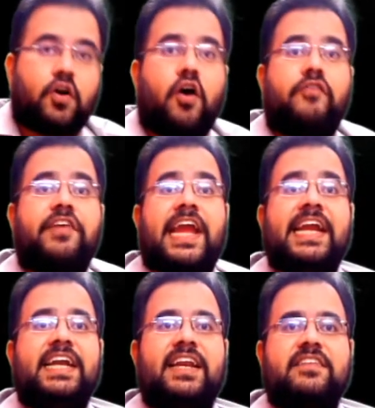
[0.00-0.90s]
of
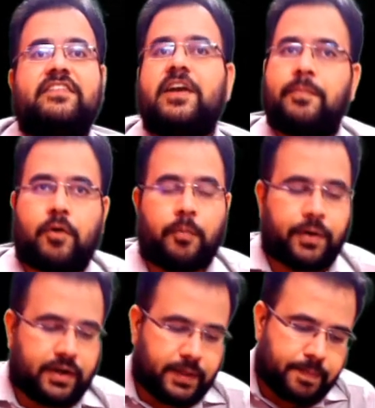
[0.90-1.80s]
interested
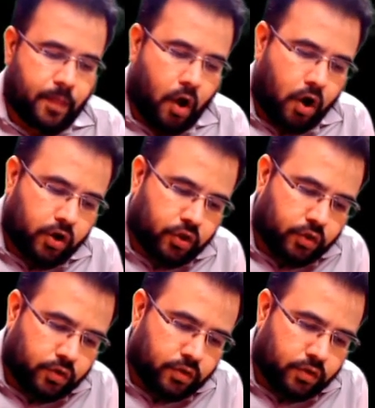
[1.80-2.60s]
property, or